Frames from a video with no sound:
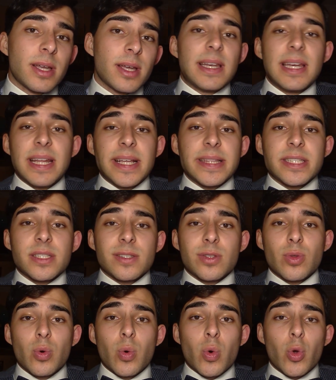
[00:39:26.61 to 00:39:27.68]
leads
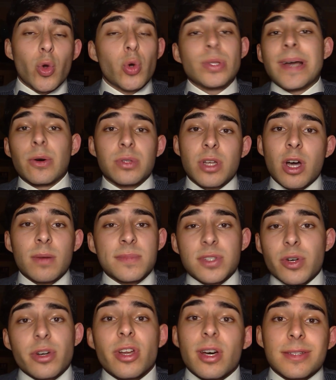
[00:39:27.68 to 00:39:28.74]
to good outcomes
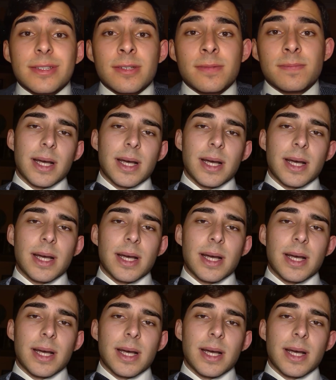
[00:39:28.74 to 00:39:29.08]
or not.